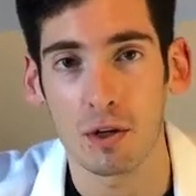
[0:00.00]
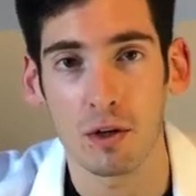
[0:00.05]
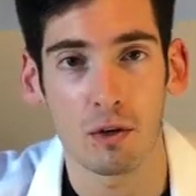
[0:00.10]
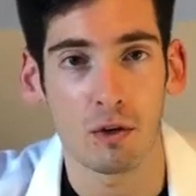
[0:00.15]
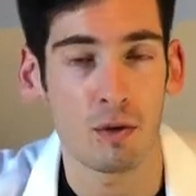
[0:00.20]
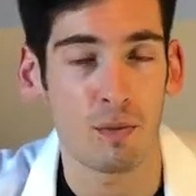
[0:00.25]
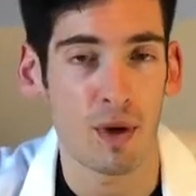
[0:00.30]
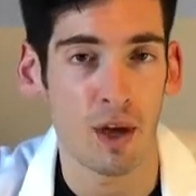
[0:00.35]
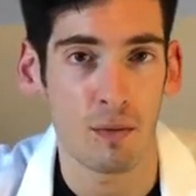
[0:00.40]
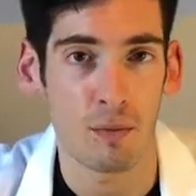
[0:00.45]

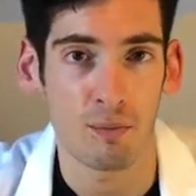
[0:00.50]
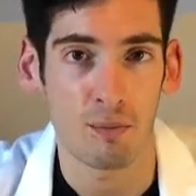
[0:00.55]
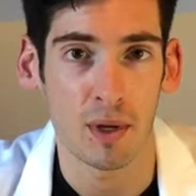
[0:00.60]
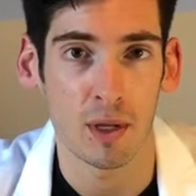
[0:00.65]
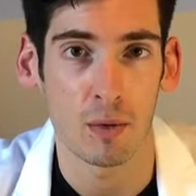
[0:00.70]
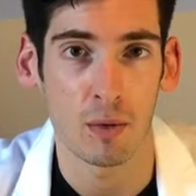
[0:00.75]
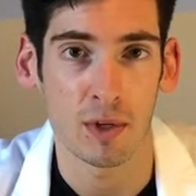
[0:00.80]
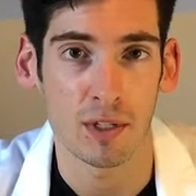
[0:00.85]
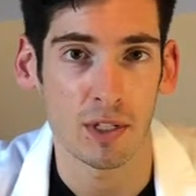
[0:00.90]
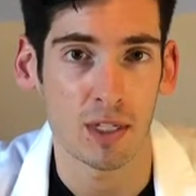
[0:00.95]
you may have
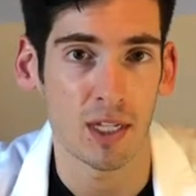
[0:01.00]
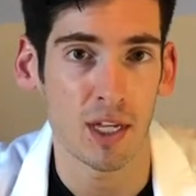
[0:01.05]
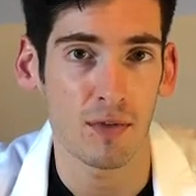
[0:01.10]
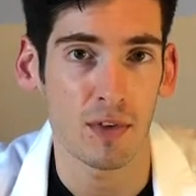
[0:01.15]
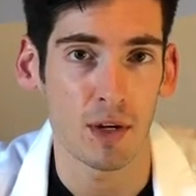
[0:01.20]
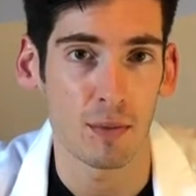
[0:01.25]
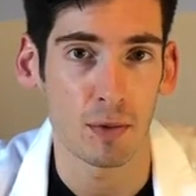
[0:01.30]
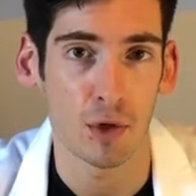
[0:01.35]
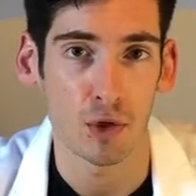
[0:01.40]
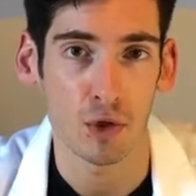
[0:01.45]
been recently
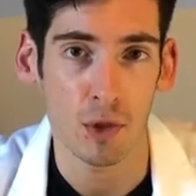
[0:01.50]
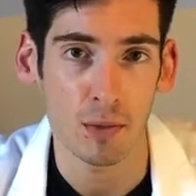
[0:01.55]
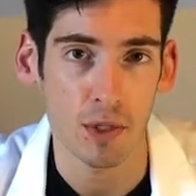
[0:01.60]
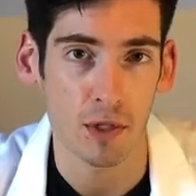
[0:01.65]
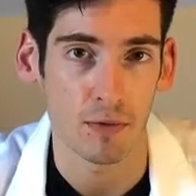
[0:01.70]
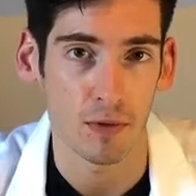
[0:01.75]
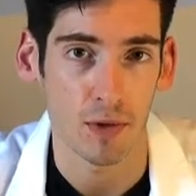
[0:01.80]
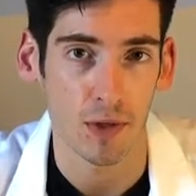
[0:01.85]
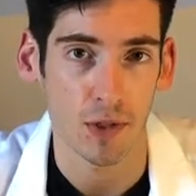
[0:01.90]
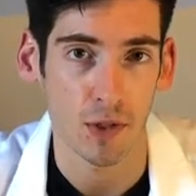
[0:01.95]
given a
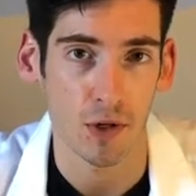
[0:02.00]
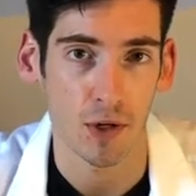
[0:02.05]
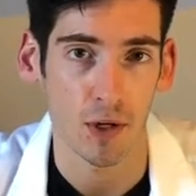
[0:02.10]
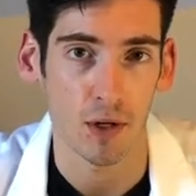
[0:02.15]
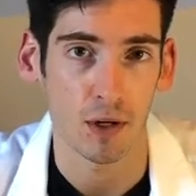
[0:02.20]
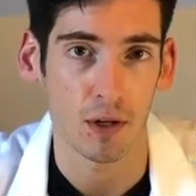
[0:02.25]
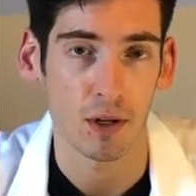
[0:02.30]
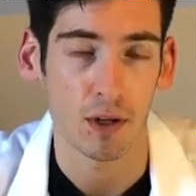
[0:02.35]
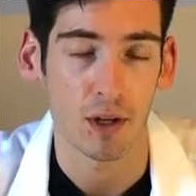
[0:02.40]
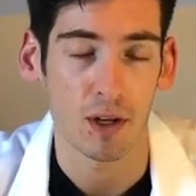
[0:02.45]
prescription for this
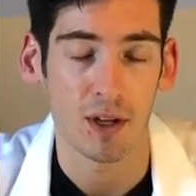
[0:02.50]
drug.